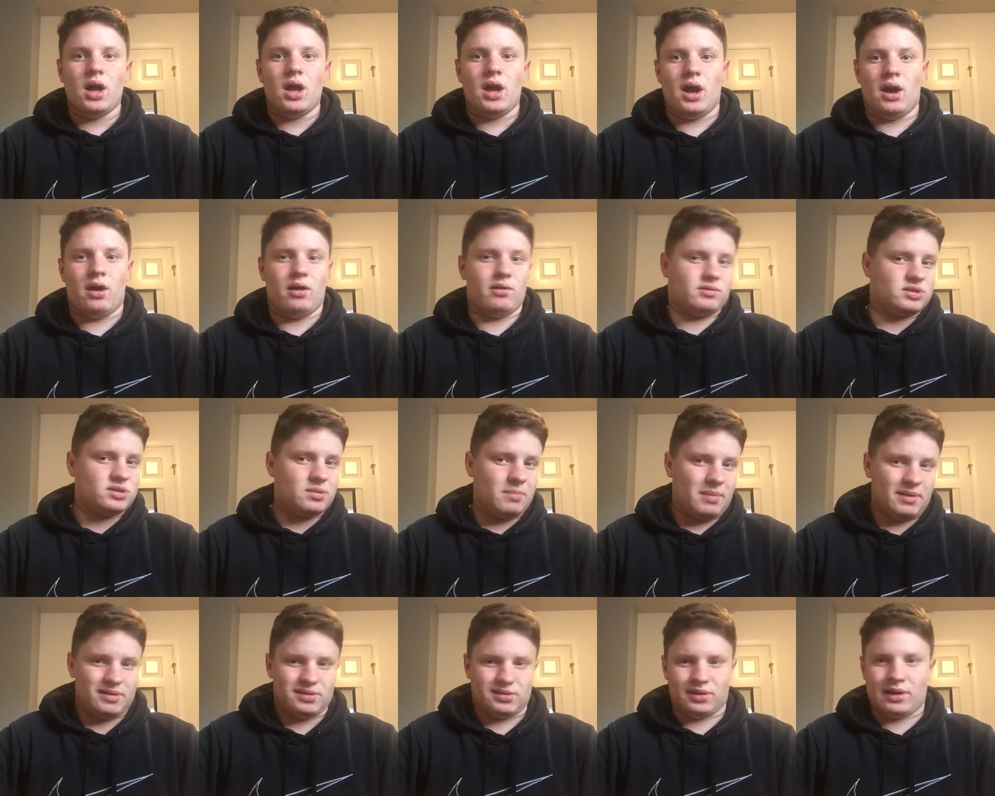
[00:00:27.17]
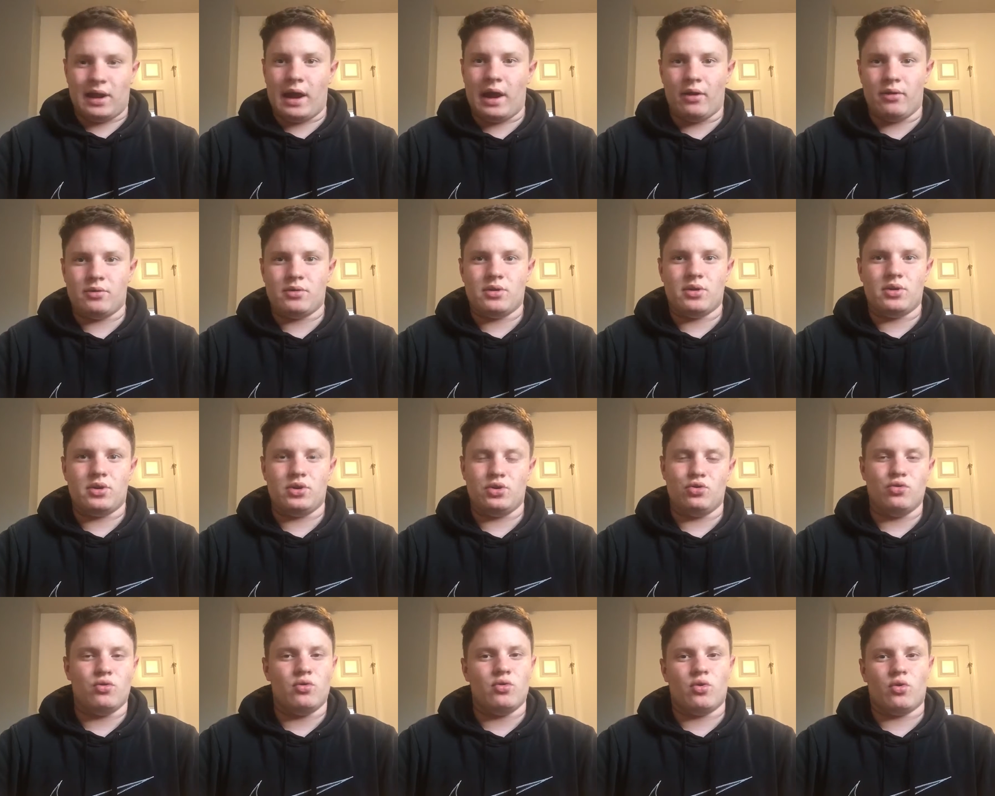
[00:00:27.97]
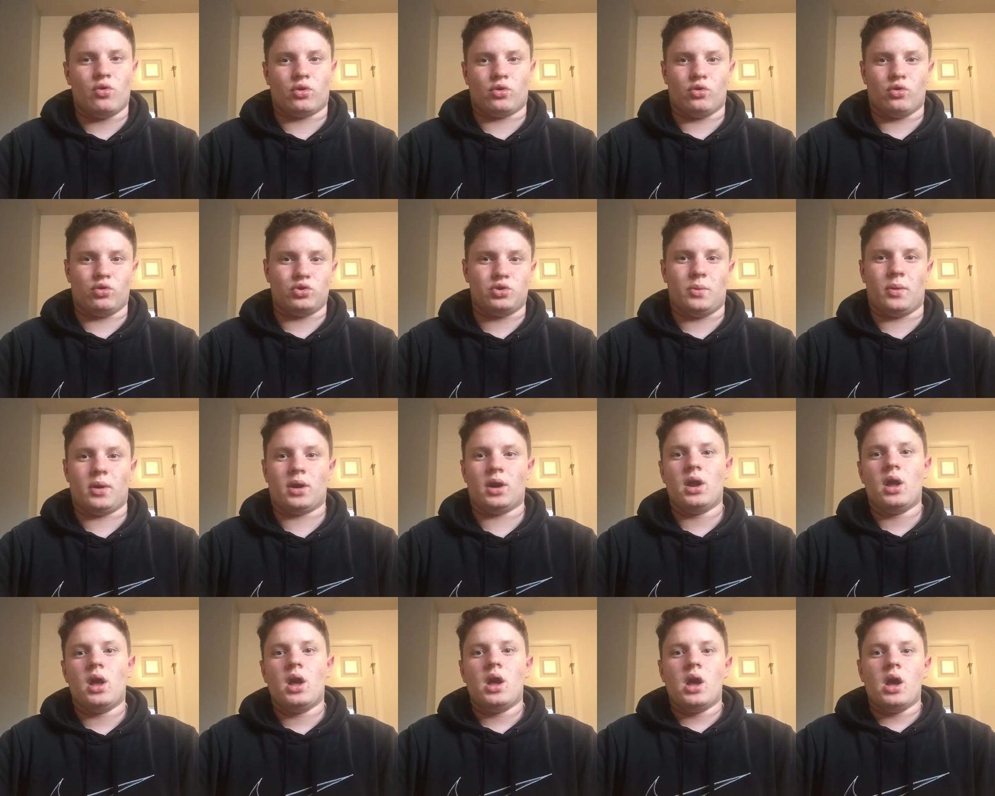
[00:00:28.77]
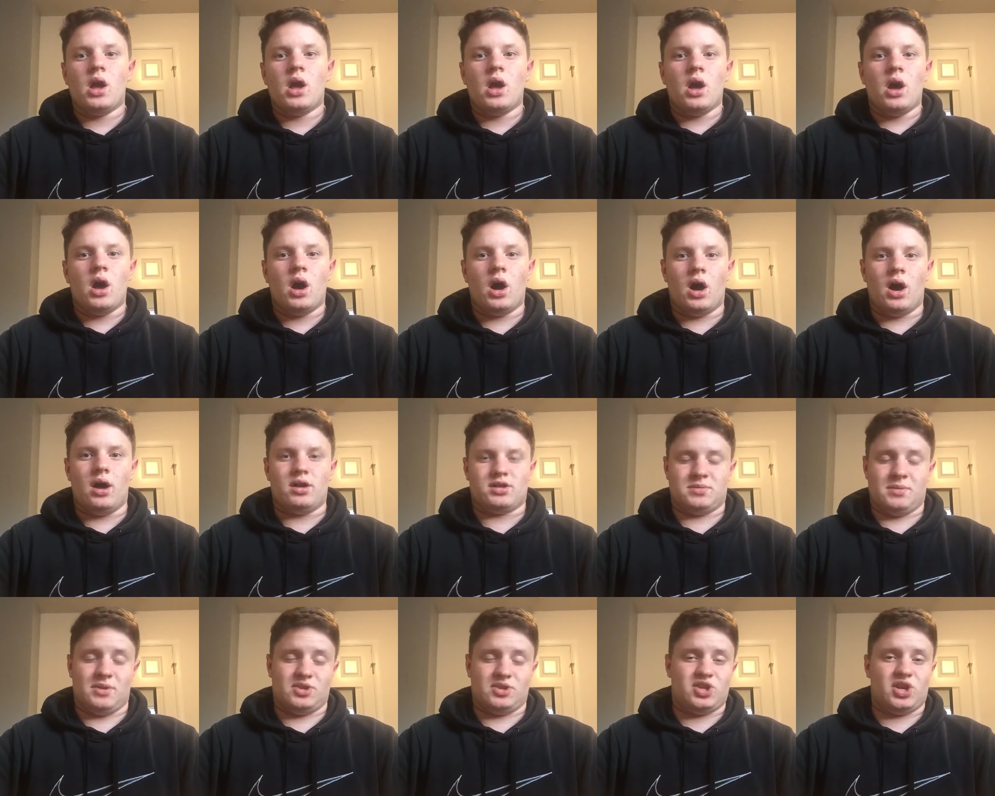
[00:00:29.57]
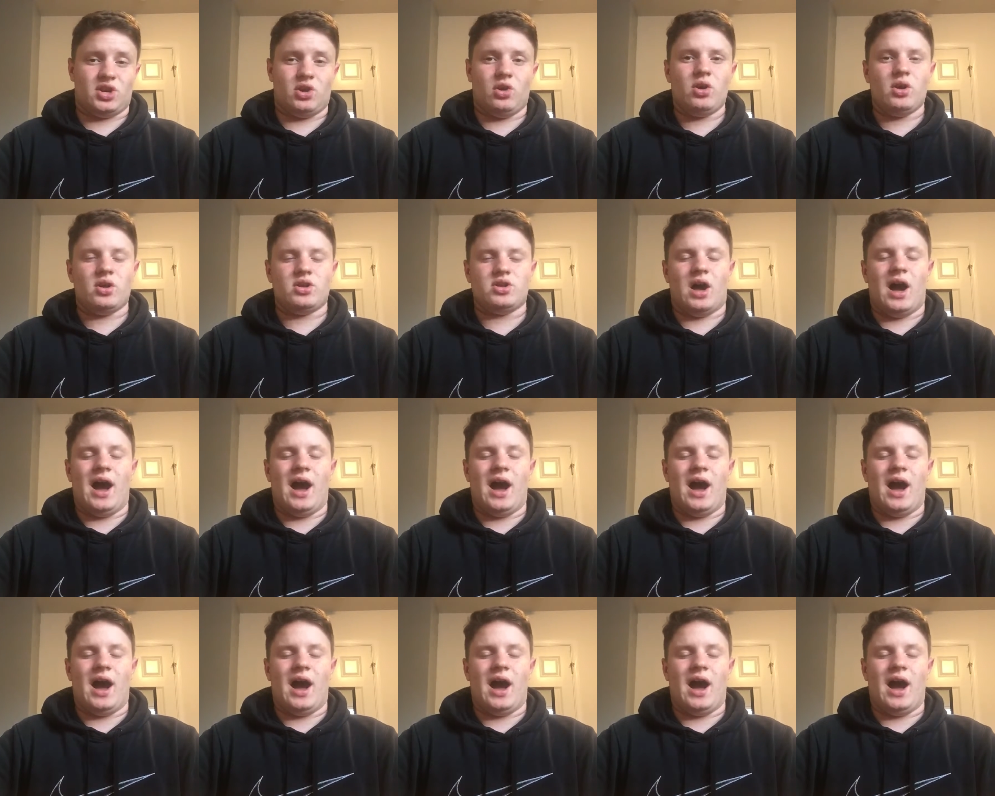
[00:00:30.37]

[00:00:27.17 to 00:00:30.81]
uh, depends on how new or old you are uh, to my channel.